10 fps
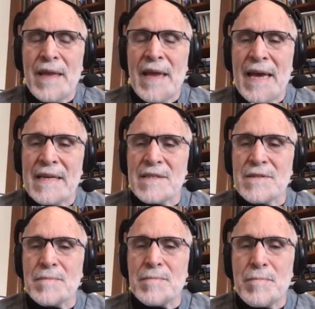had
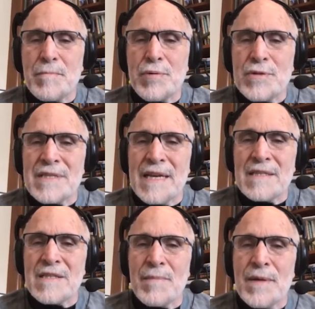to
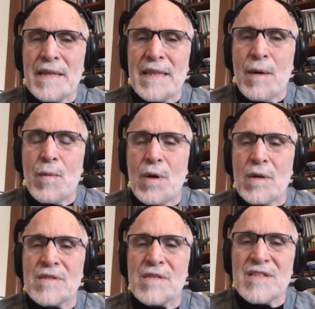present something that
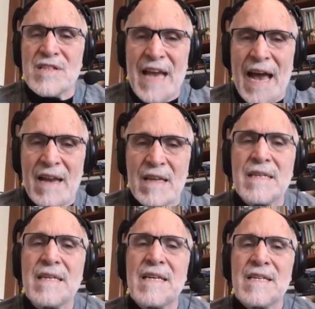was
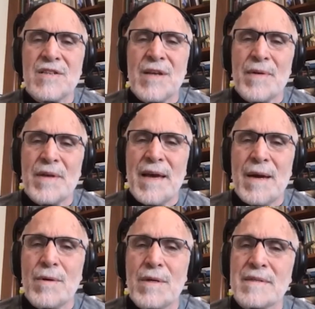solid, something that
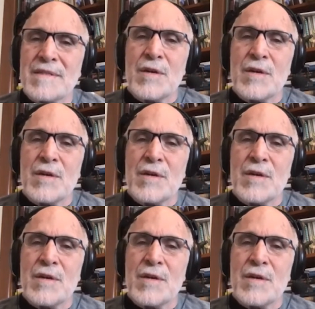would,